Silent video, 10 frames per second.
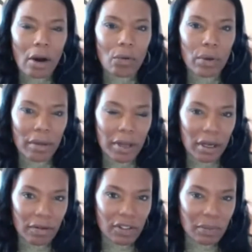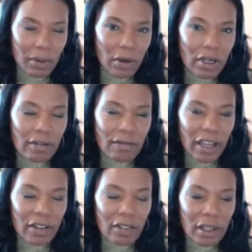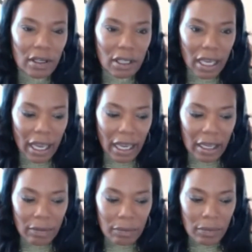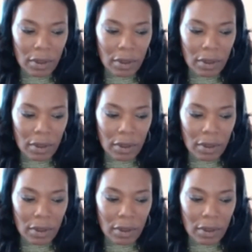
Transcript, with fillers: women of spirit and faith in K